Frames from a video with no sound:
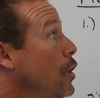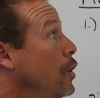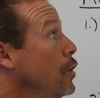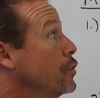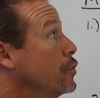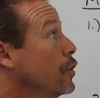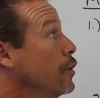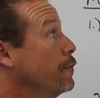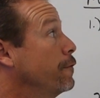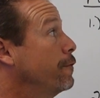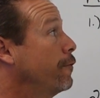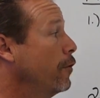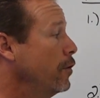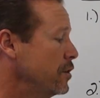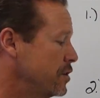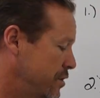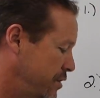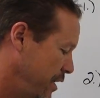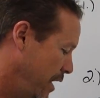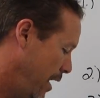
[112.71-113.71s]
So the
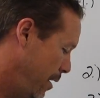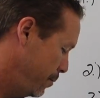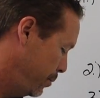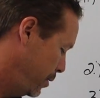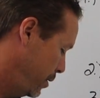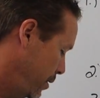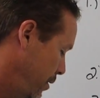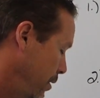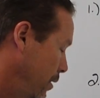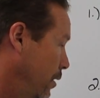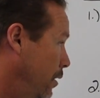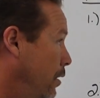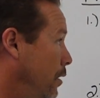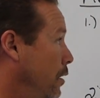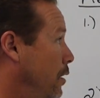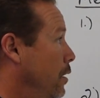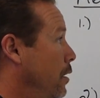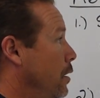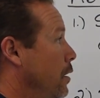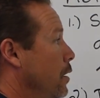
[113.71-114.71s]
first step,
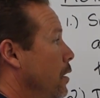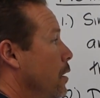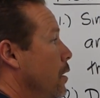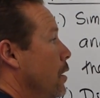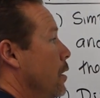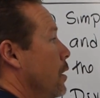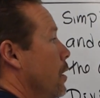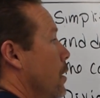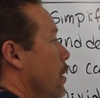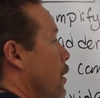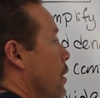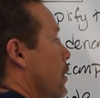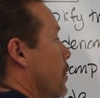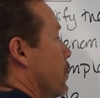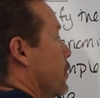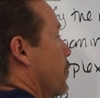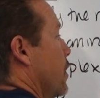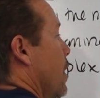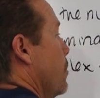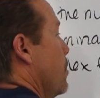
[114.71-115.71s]

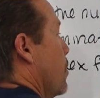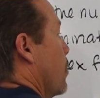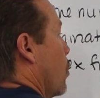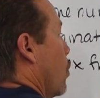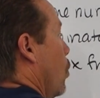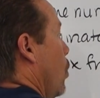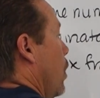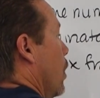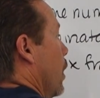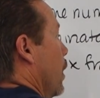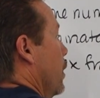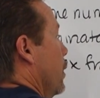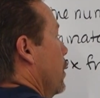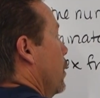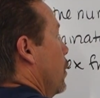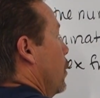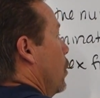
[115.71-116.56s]
step number 1,